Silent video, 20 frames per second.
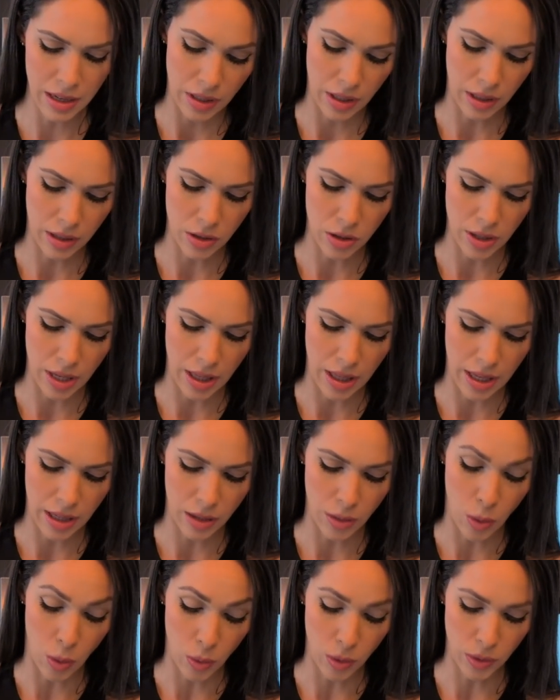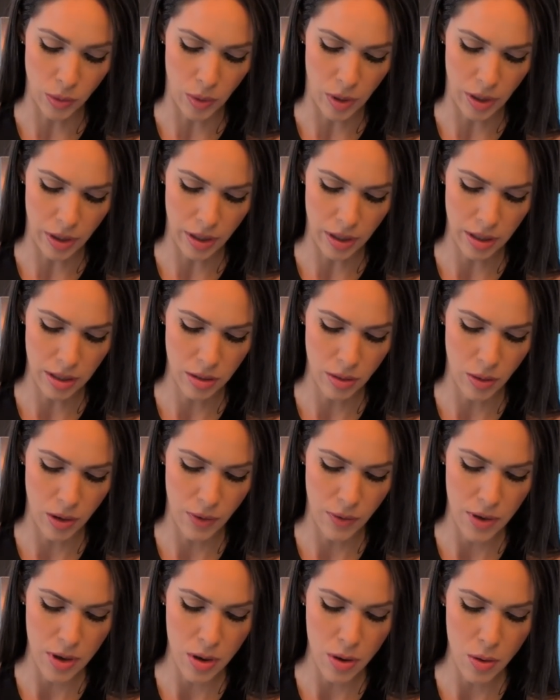It's actually like cold water. So
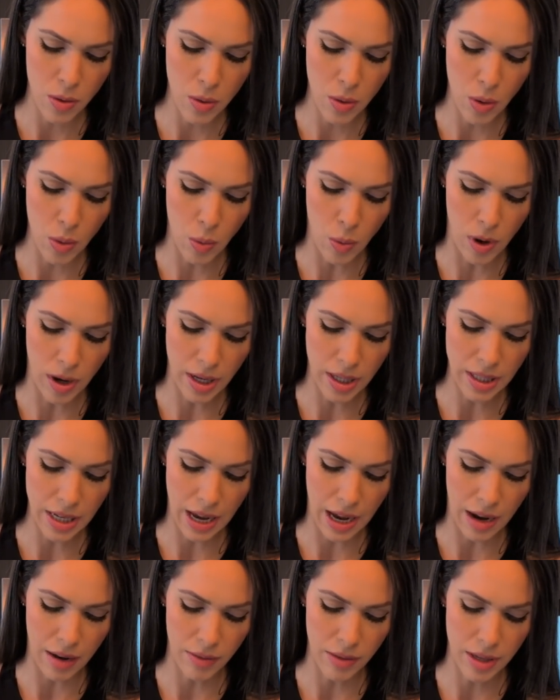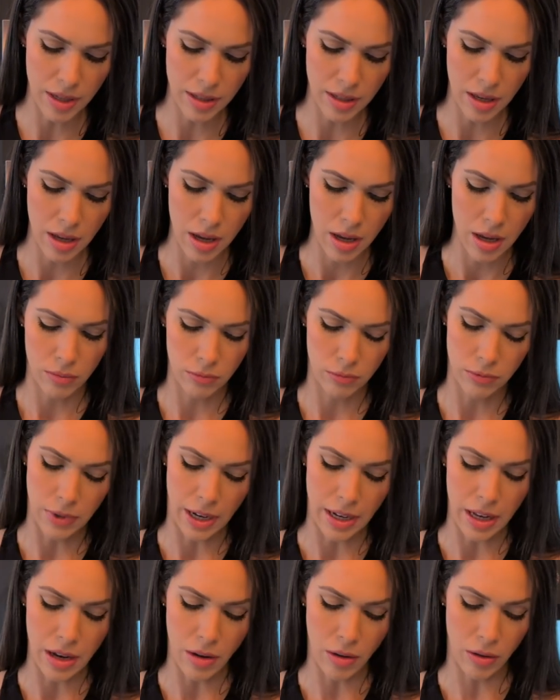if you wanted to have this
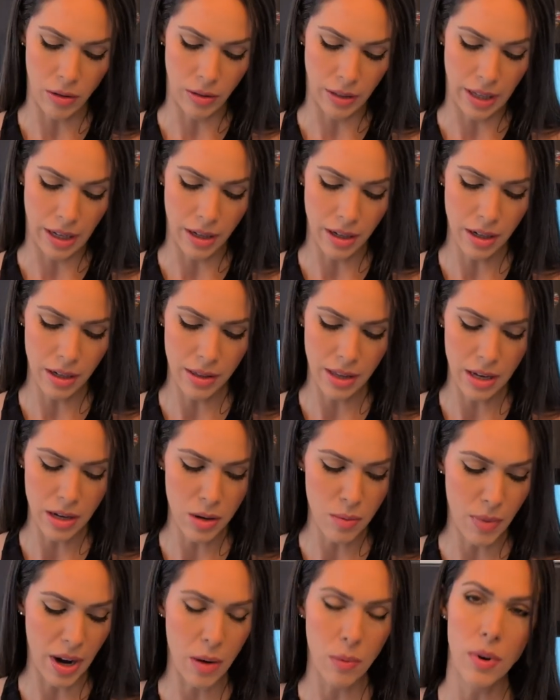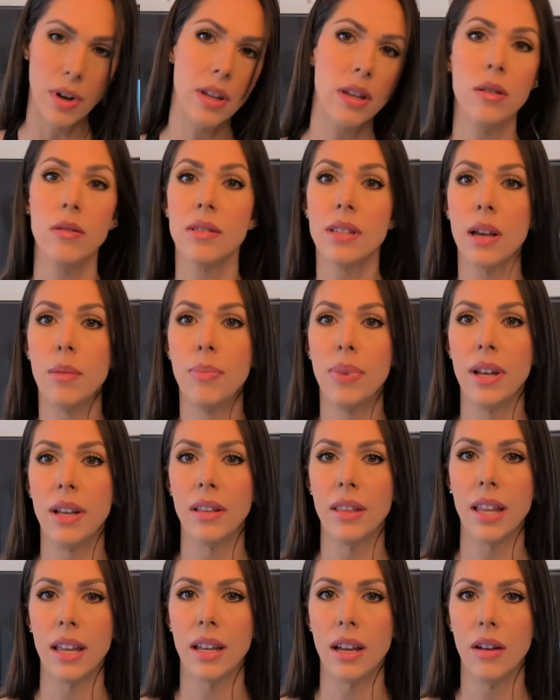ready earlier, then you might want to use a
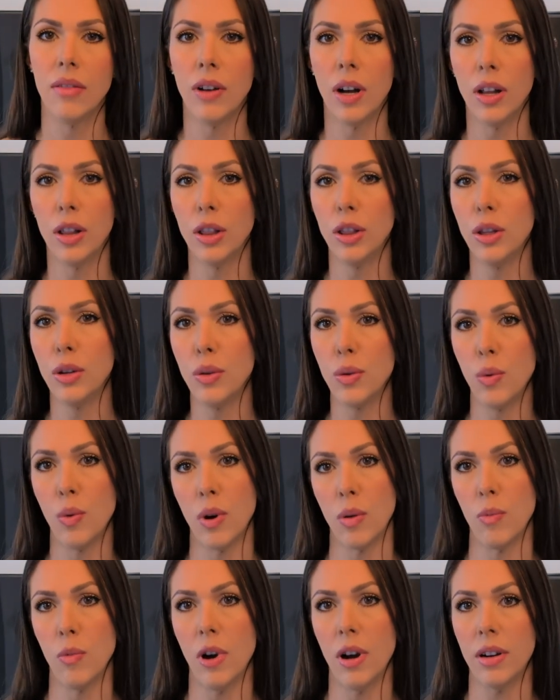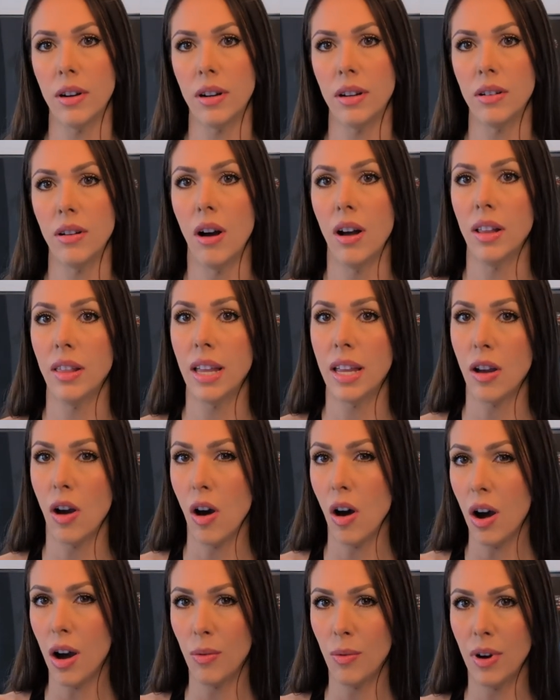bit like of a lukewarm water, not like
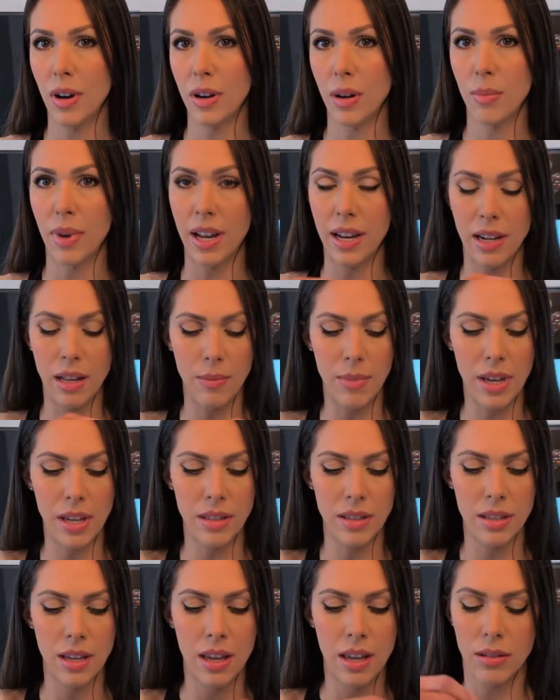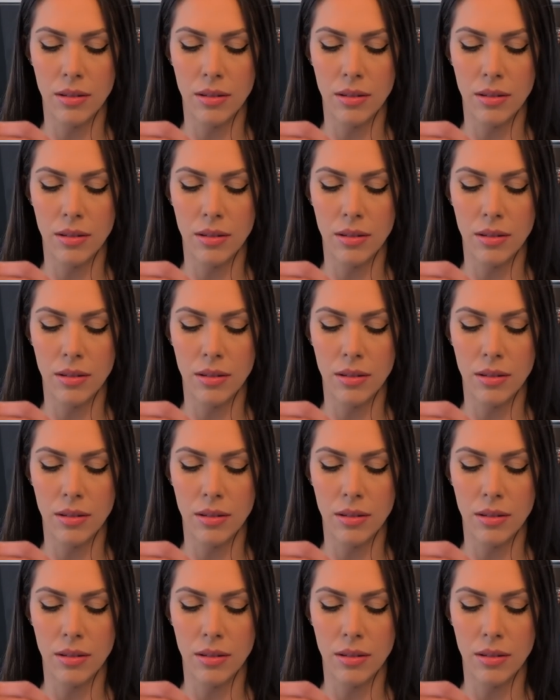hot water by any means.